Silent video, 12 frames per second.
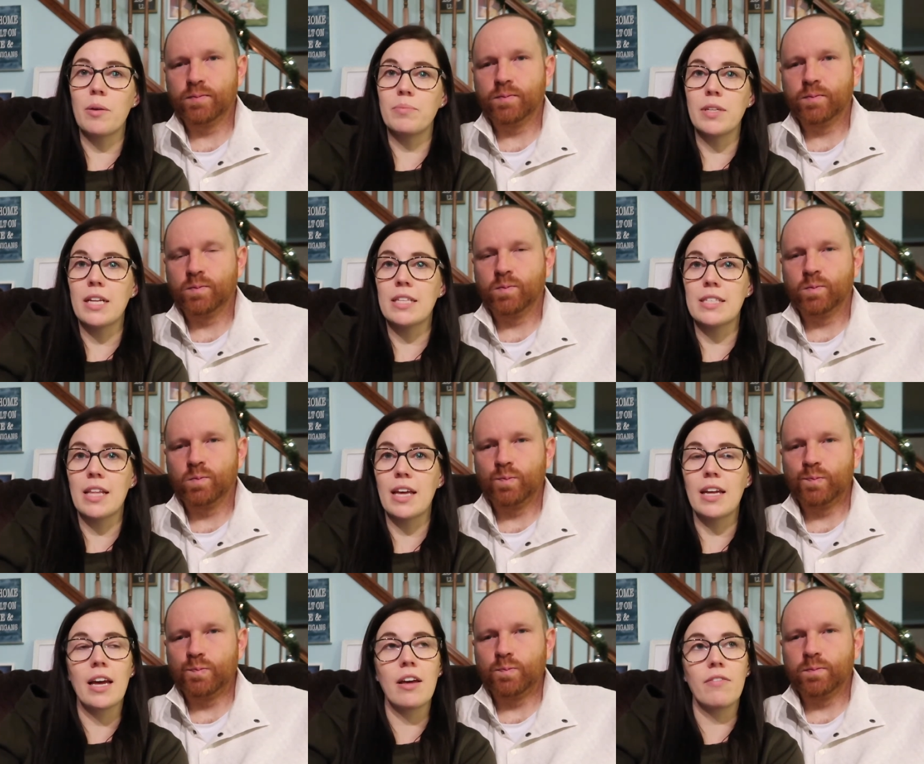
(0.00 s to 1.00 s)
Speaker 1: updates
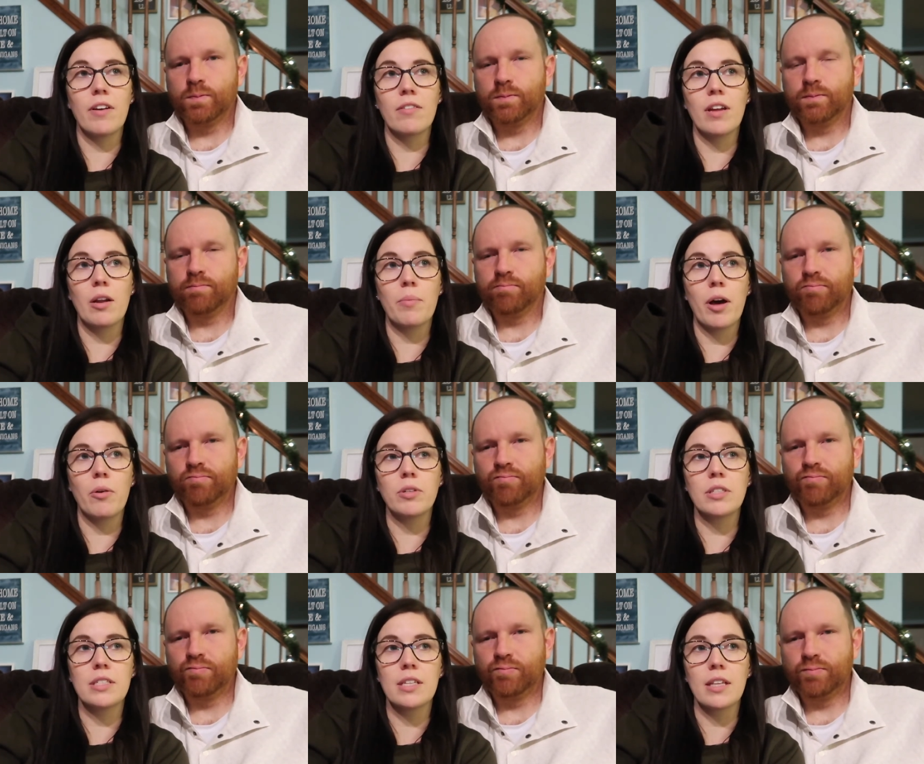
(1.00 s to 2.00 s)
that I found out about,
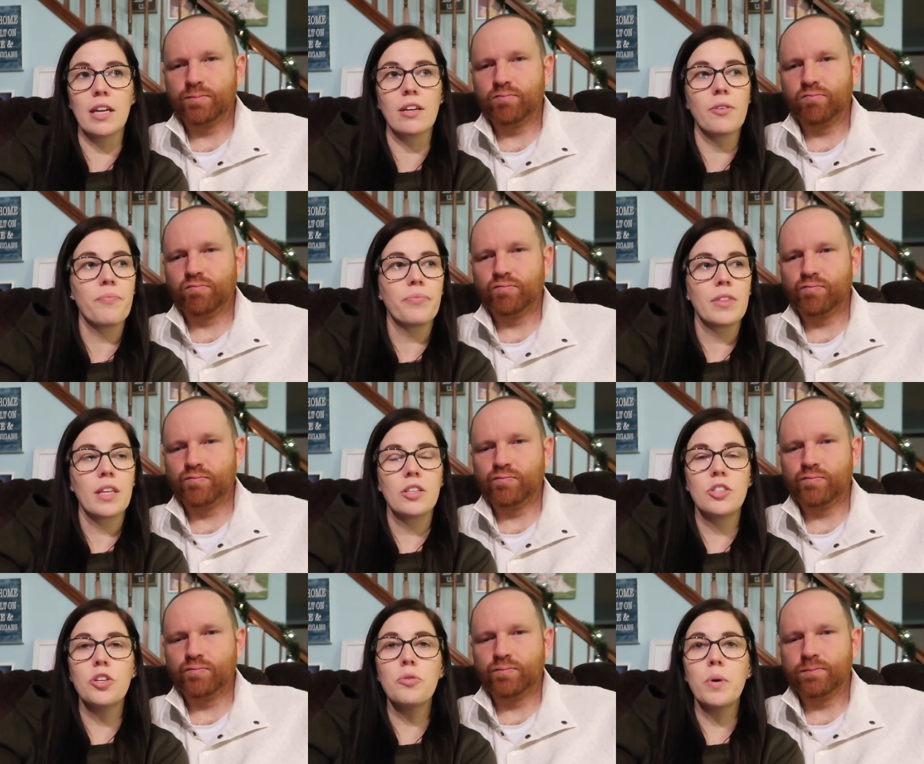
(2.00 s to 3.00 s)
which isn't like
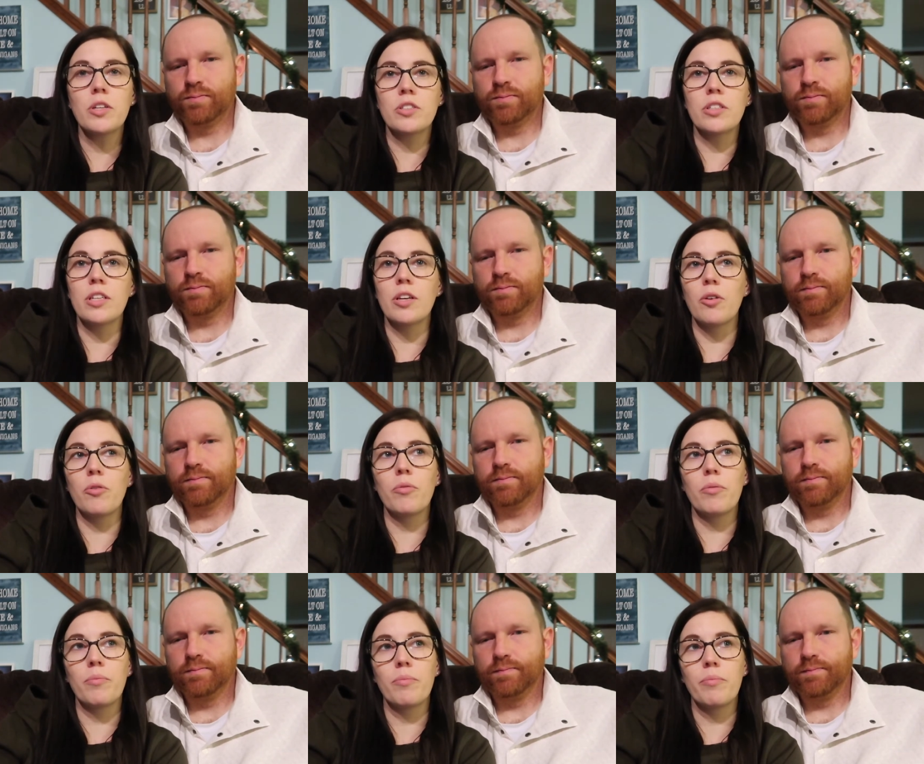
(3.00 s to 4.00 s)
too much
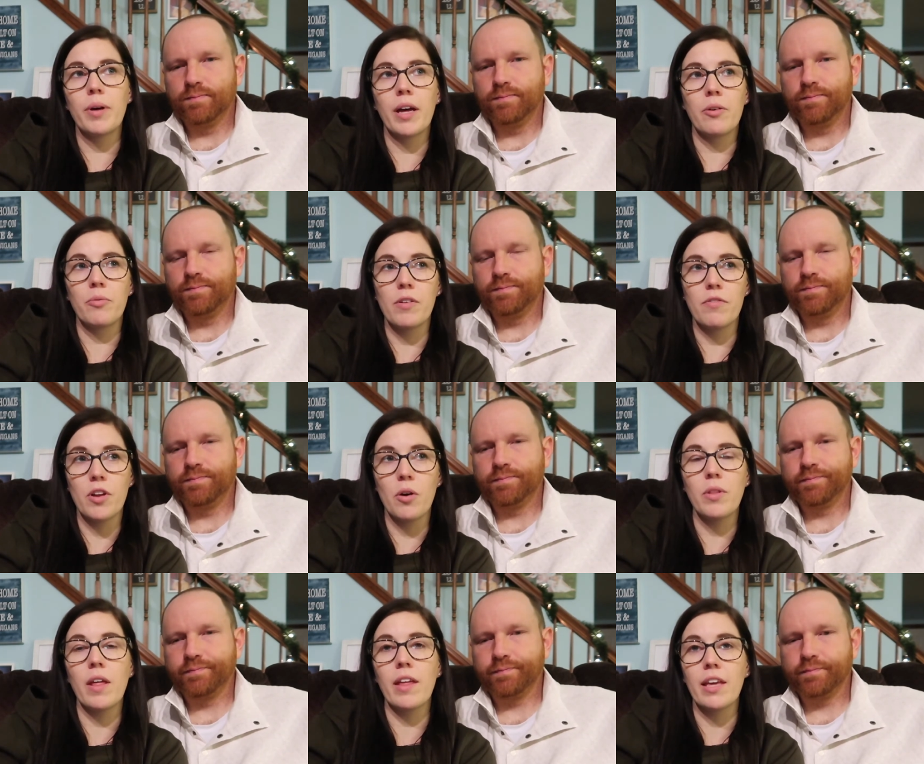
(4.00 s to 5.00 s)
new, but we've
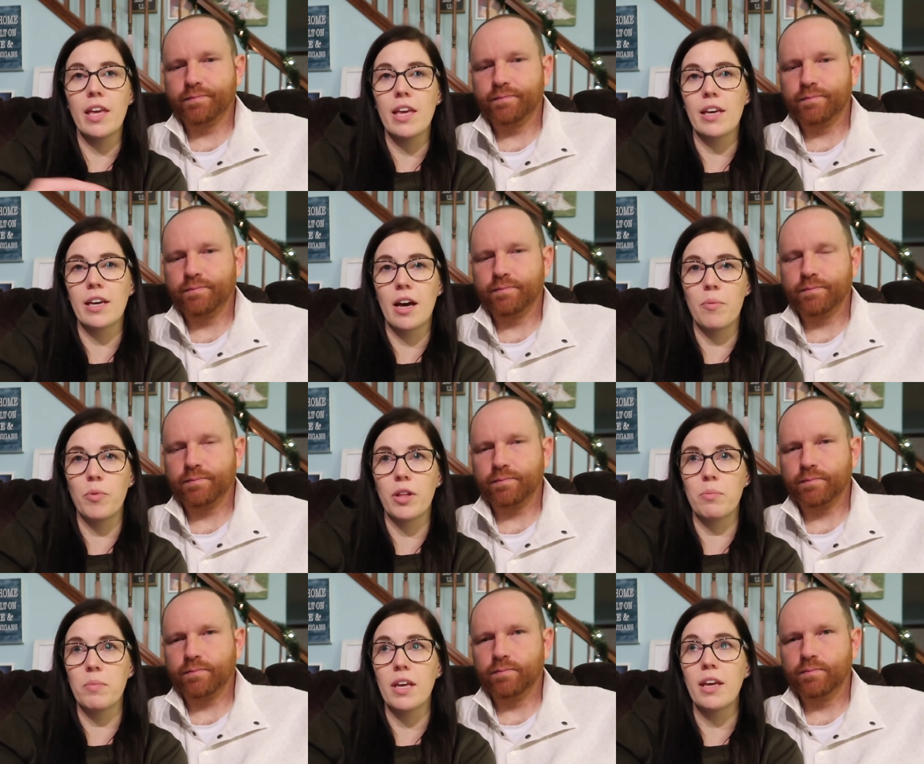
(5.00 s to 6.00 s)
known that like he can come
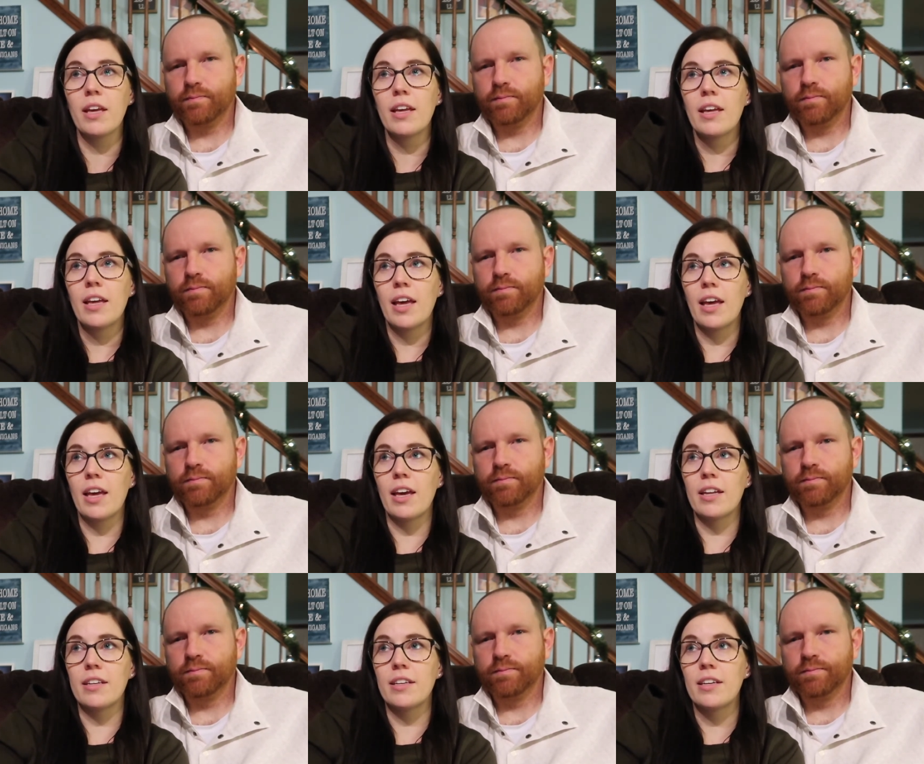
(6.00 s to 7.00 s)
with me
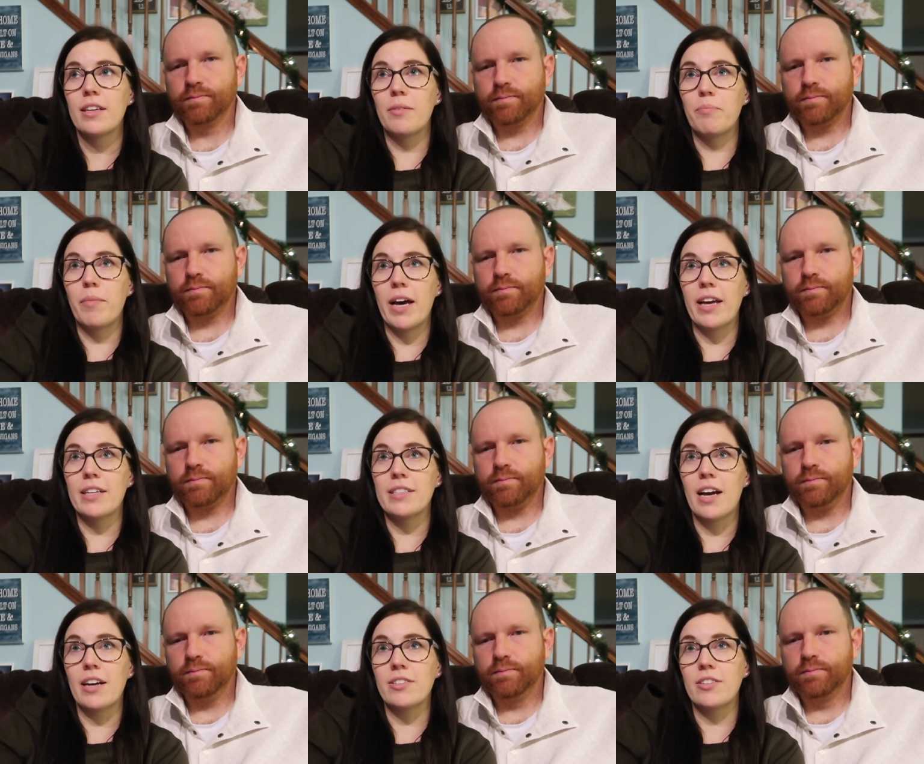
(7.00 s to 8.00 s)
and my
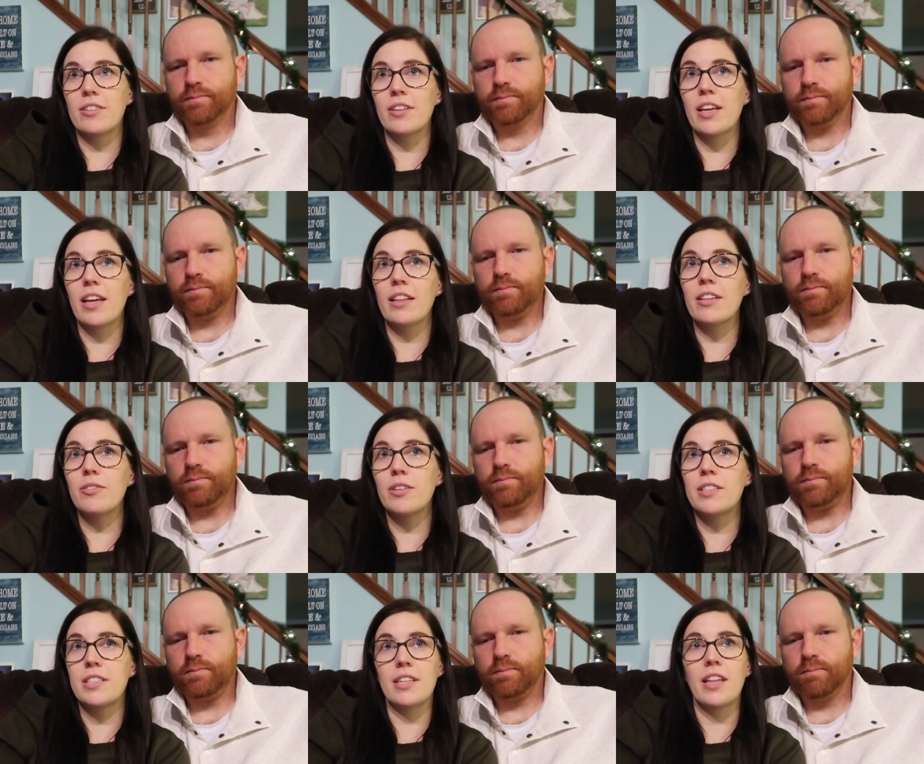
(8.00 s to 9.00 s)
doctor like
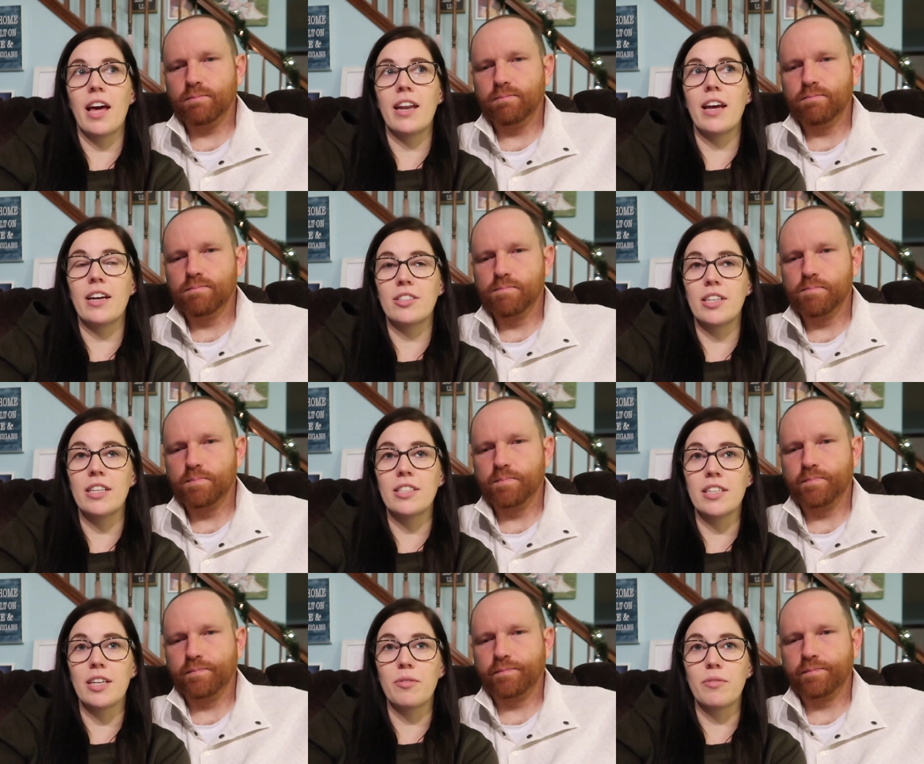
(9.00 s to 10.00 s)
alluded to that not
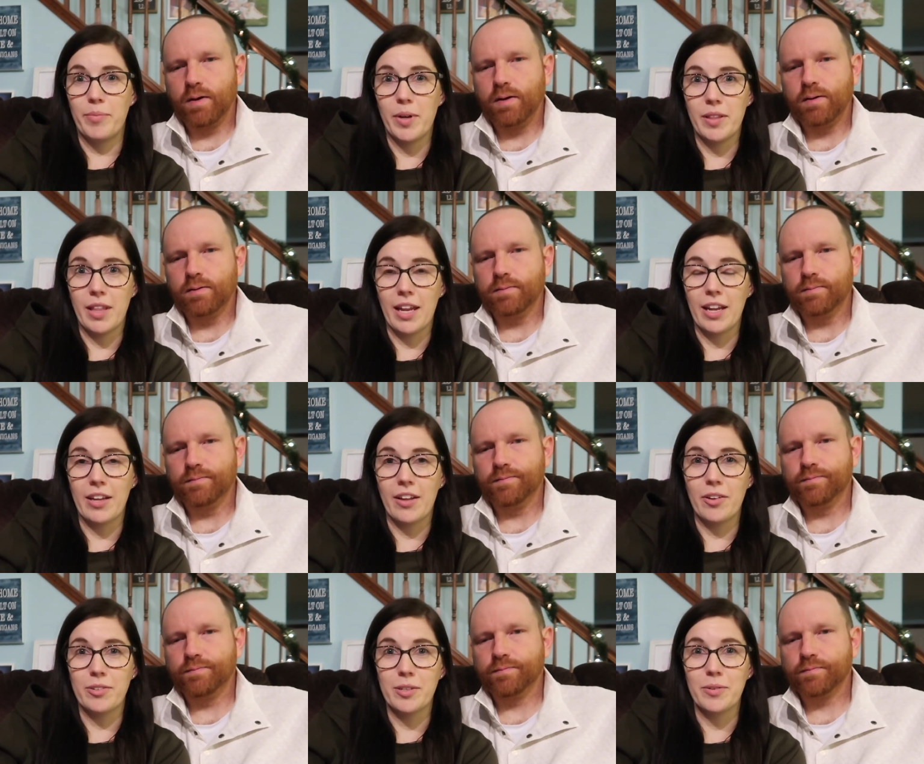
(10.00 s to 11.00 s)
changing but that it
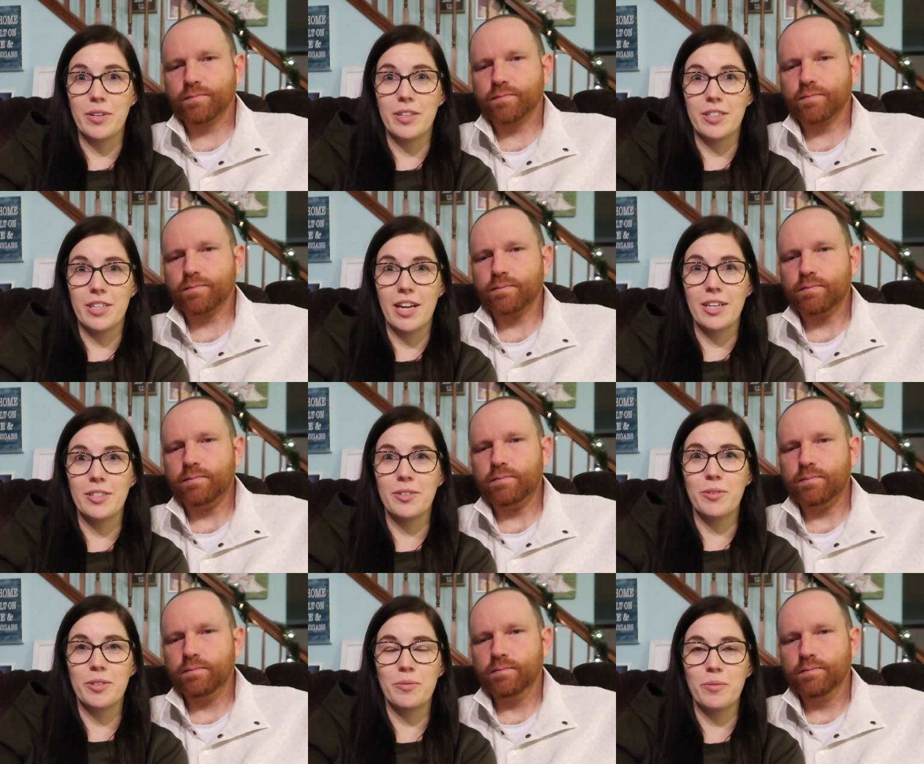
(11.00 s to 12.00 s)
also could change
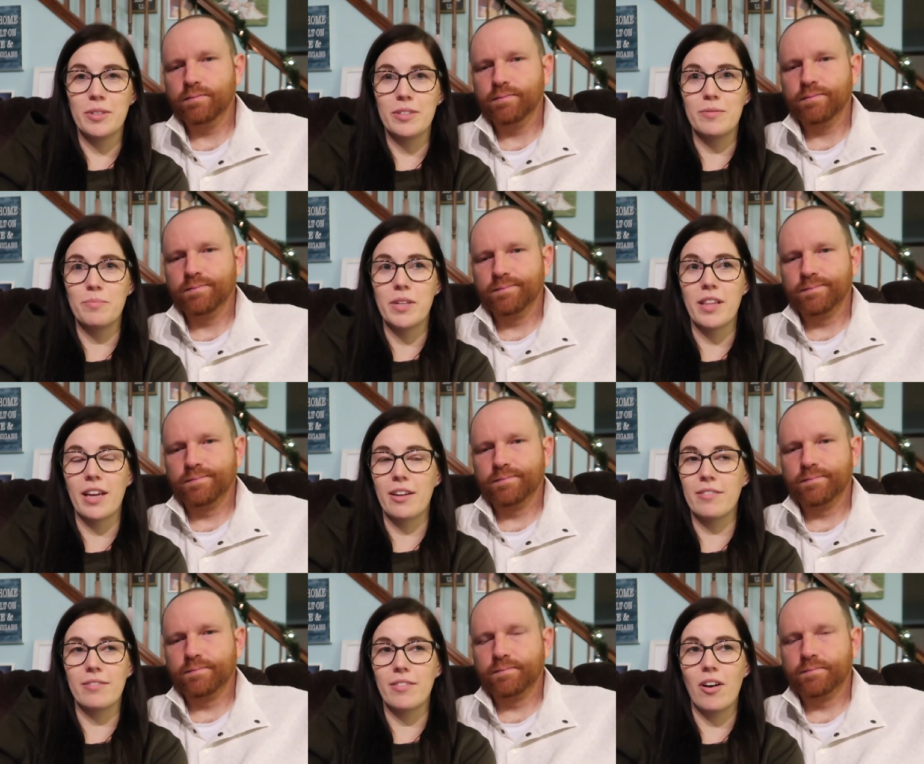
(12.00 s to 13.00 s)
which would be like
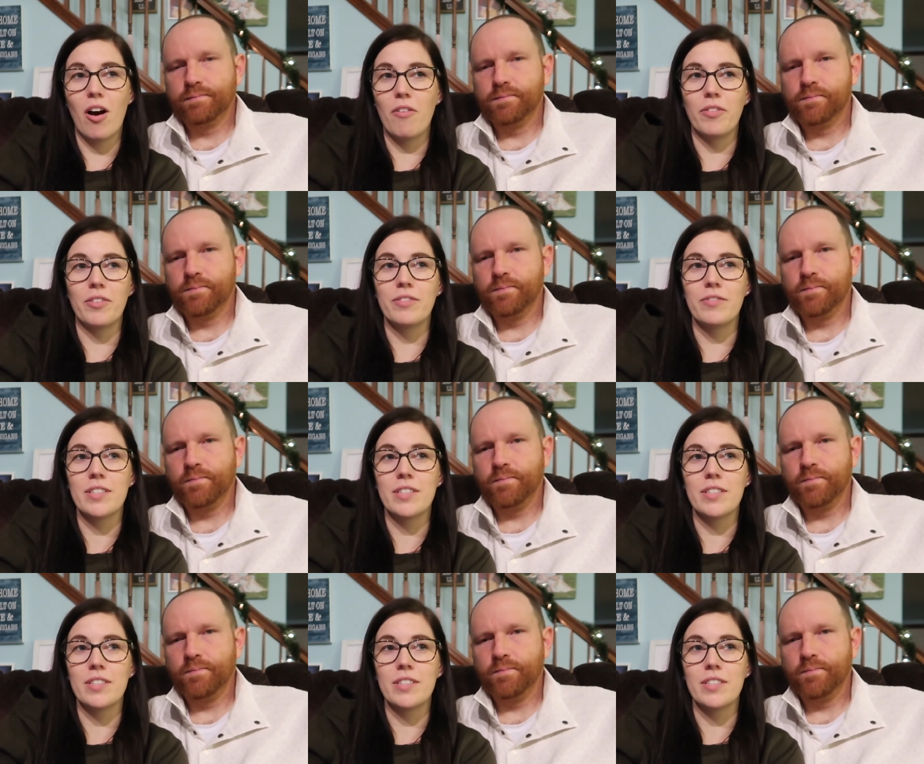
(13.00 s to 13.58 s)
awful